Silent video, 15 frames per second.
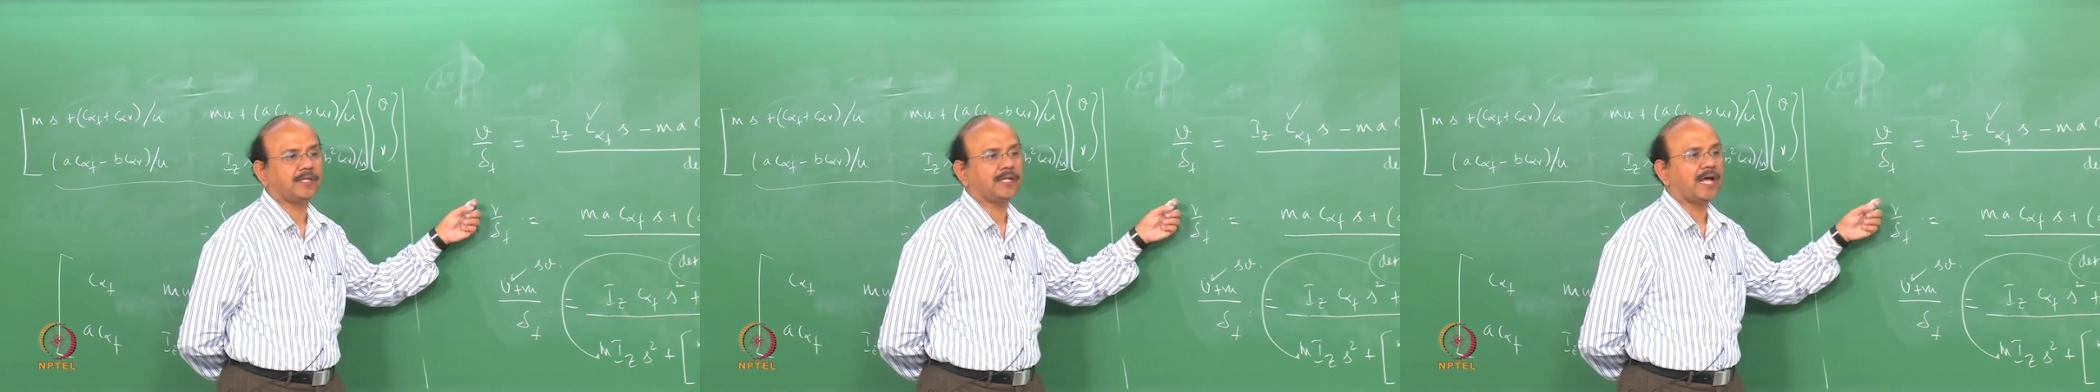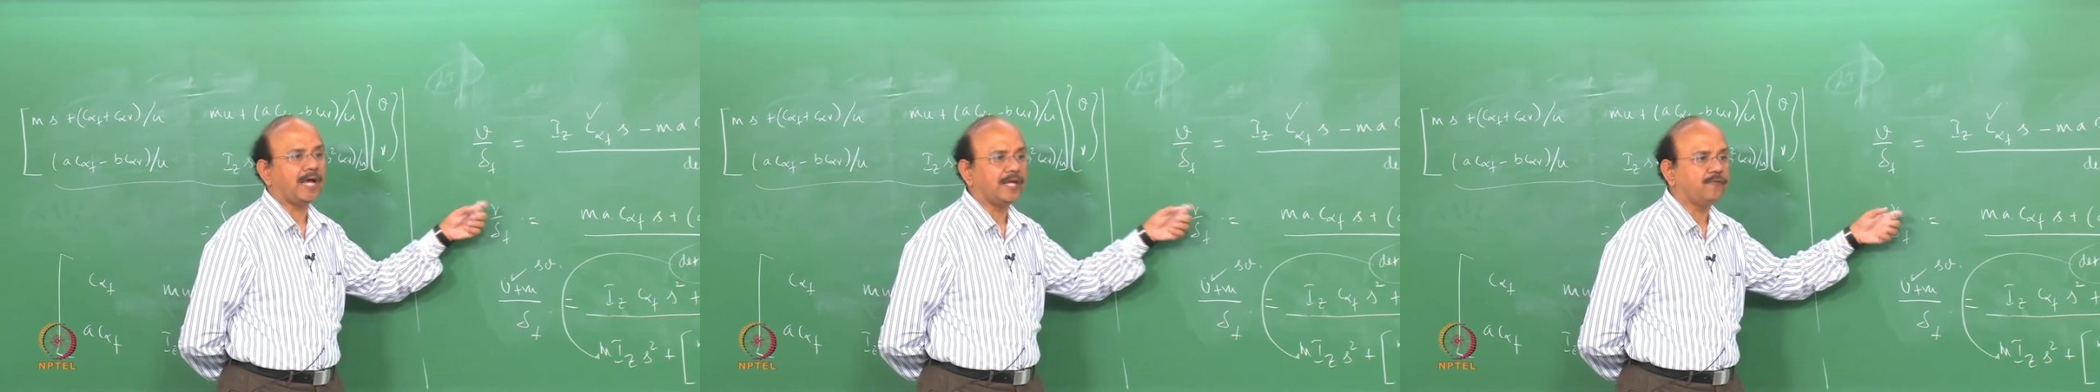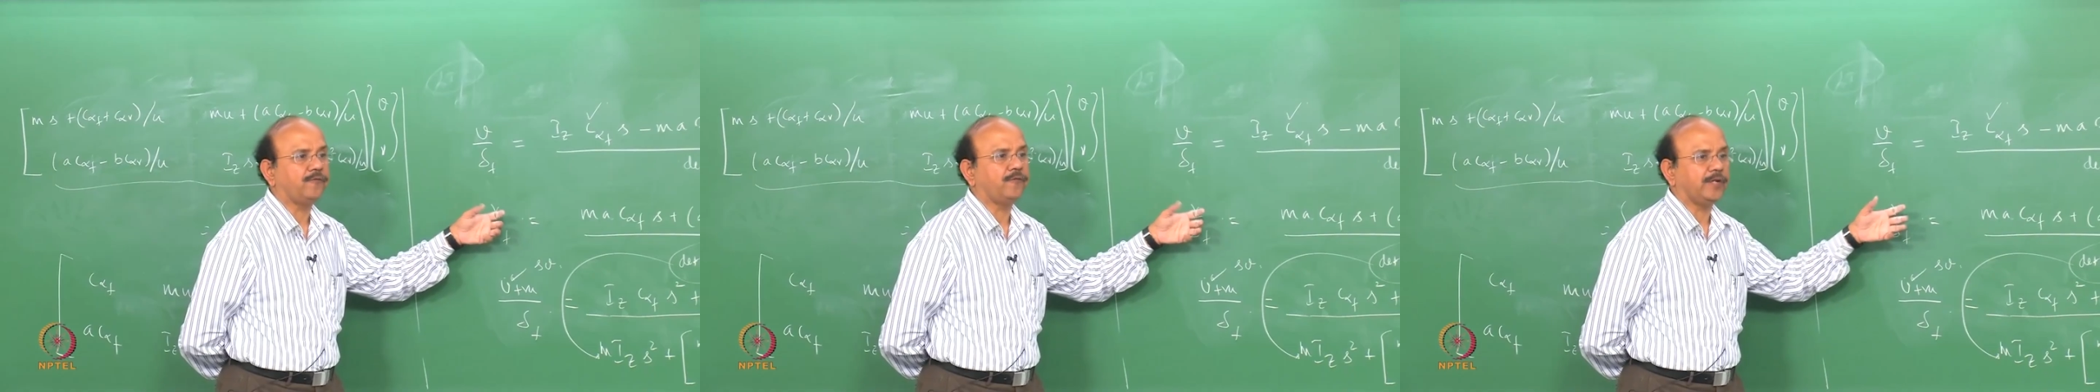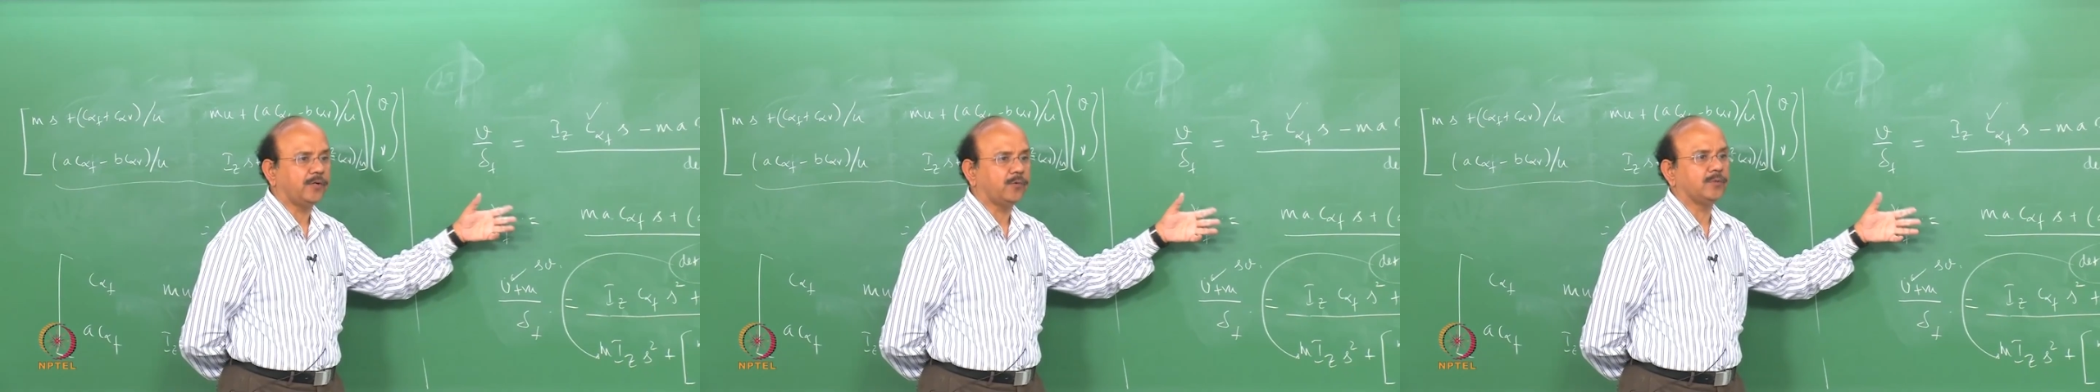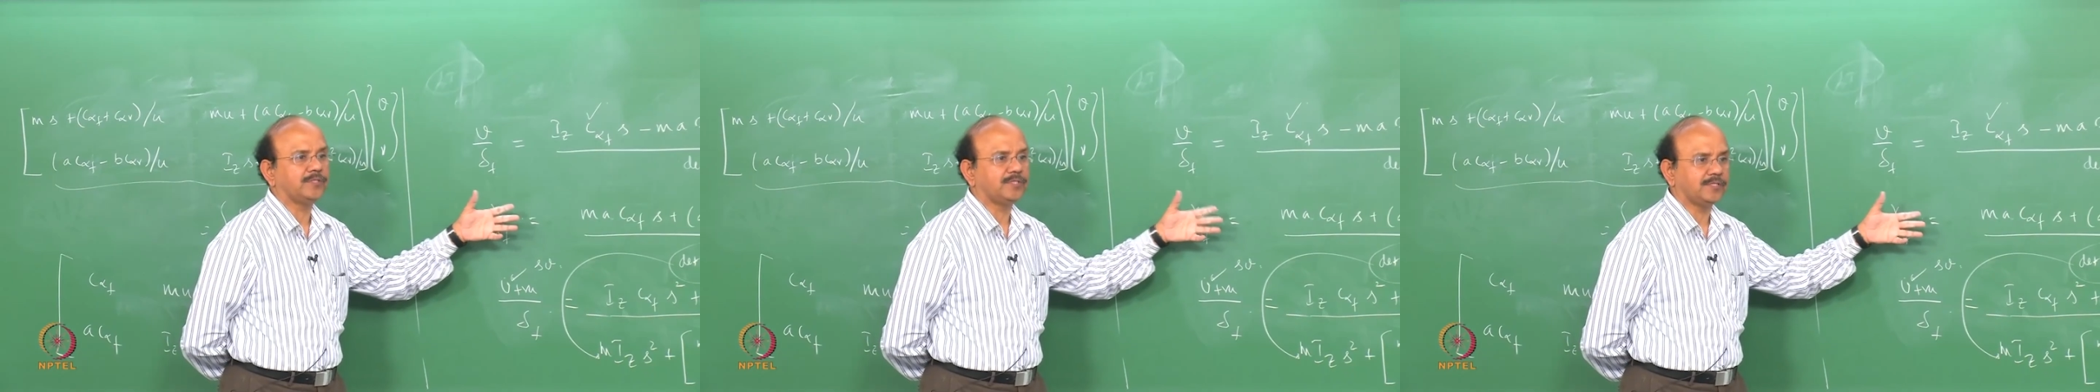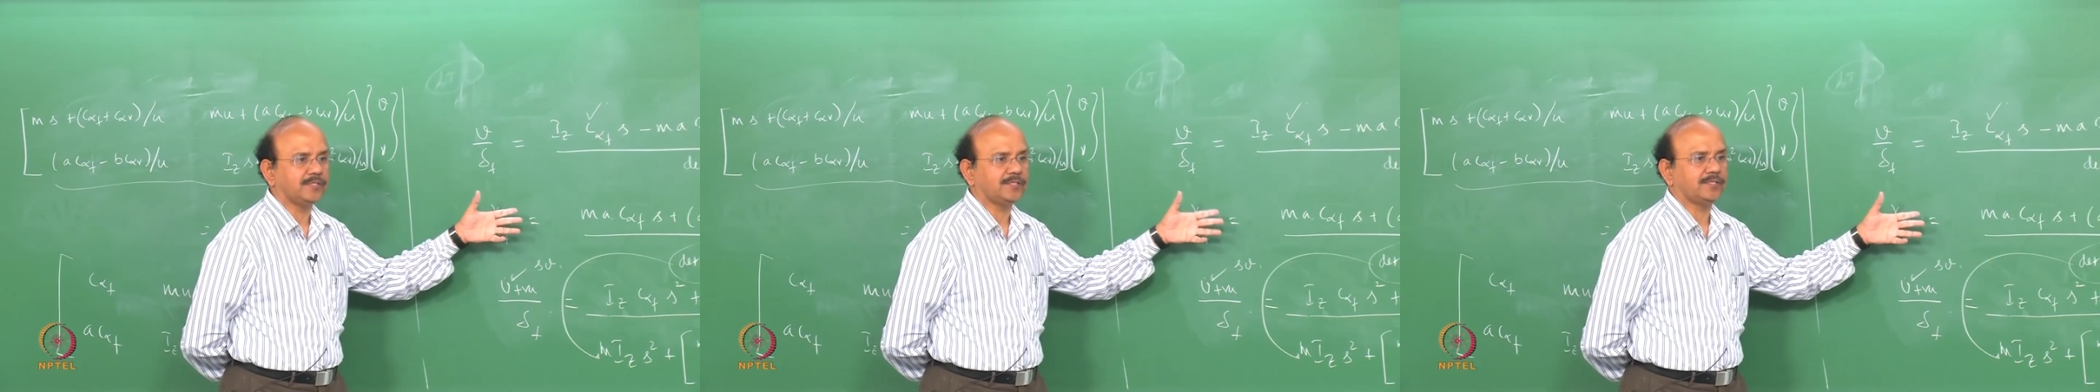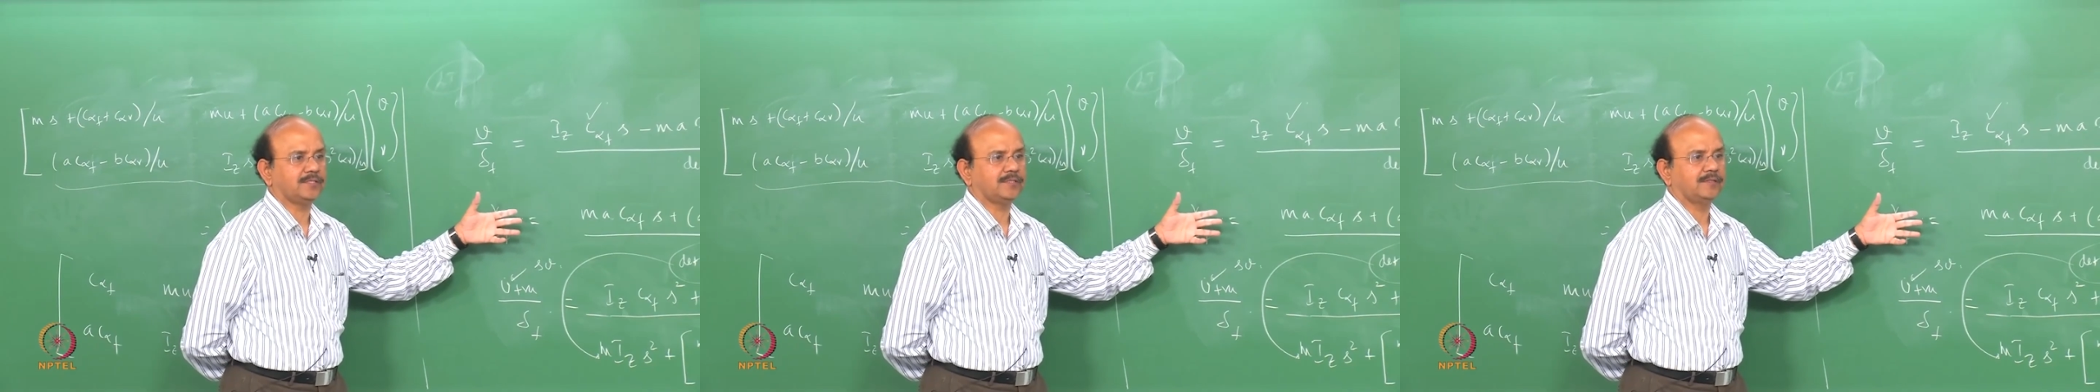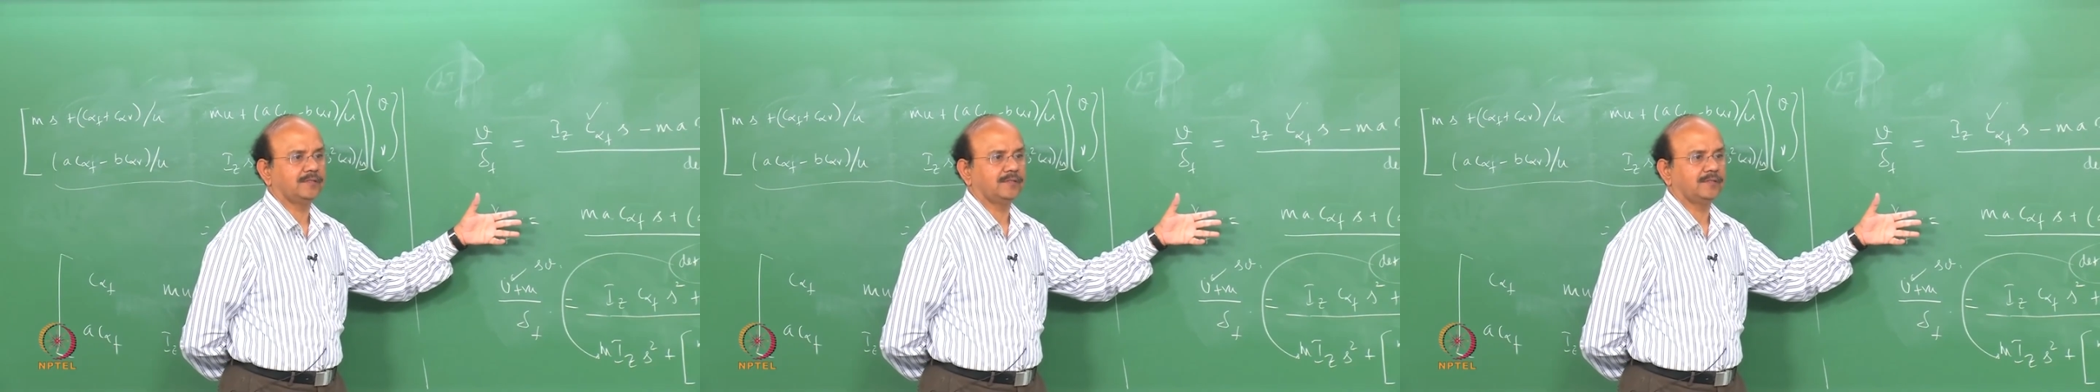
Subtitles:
at high frequencies,